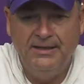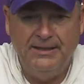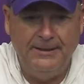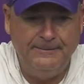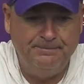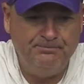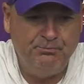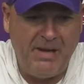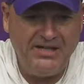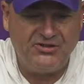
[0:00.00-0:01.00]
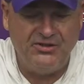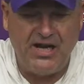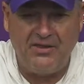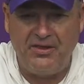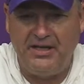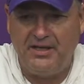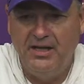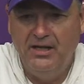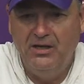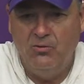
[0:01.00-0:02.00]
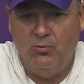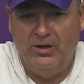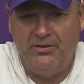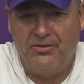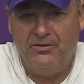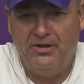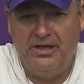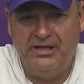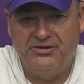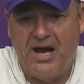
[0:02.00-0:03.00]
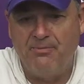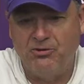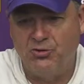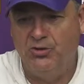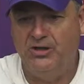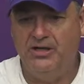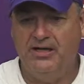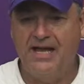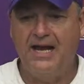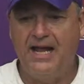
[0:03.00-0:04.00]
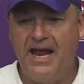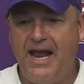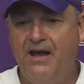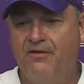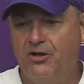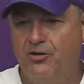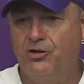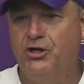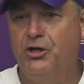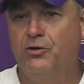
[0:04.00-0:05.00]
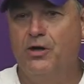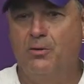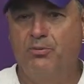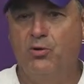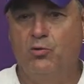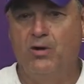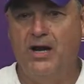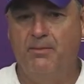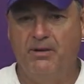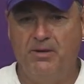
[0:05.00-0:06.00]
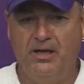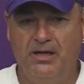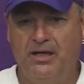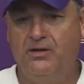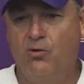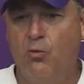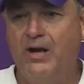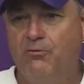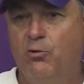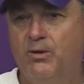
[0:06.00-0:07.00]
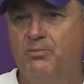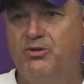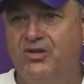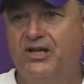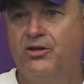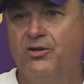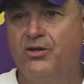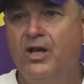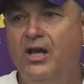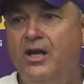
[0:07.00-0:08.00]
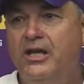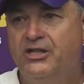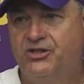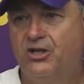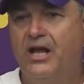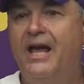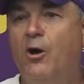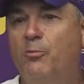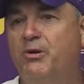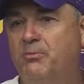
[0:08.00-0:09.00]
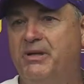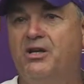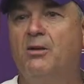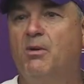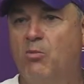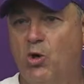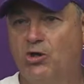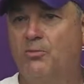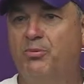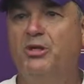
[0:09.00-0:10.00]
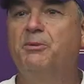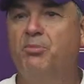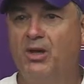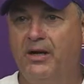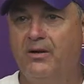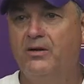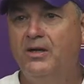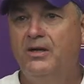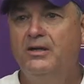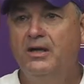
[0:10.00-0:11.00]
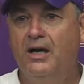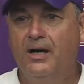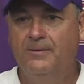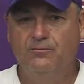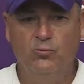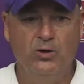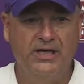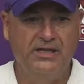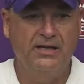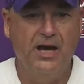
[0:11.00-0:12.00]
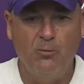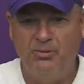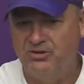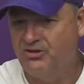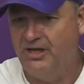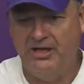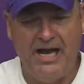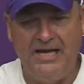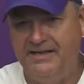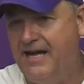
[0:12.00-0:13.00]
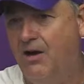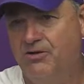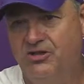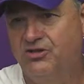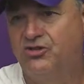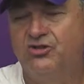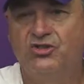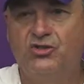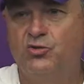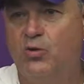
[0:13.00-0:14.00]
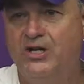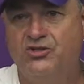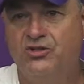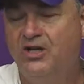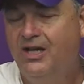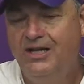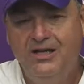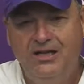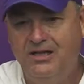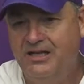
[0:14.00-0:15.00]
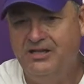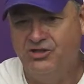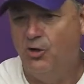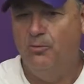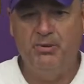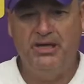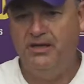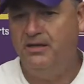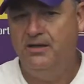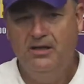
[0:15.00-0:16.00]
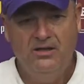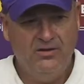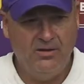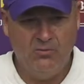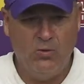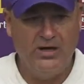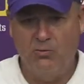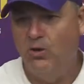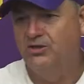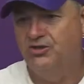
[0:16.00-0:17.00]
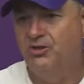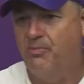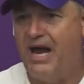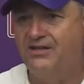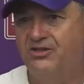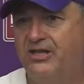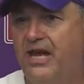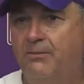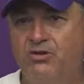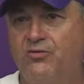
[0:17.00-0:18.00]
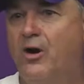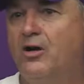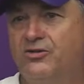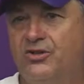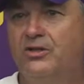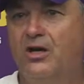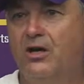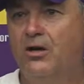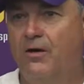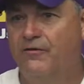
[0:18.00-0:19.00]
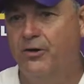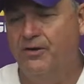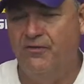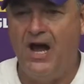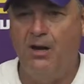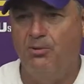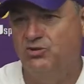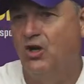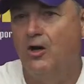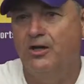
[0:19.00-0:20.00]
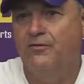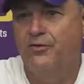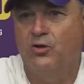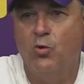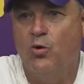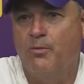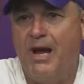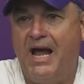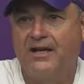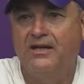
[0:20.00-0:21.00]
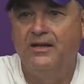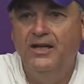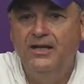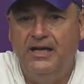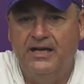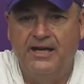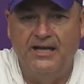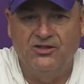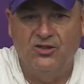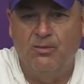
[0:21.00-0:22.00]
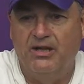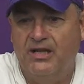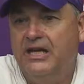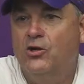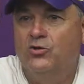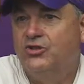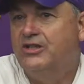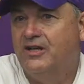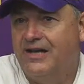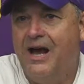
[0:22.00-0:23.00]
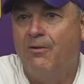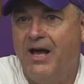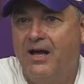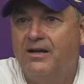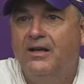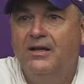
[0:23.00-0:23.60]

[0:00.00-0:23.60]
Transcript: Um, Mason, I think, with his opportunity to kind of have another year in our program and, and in the weight room in particular is going to help him become a more complete player. Um, where he can help us in any down and distance situation. He's going to be the, what he was in the passing game as far as a, a, a, very viable target for the quarterback and, and kind of somebody that he knows he can count on.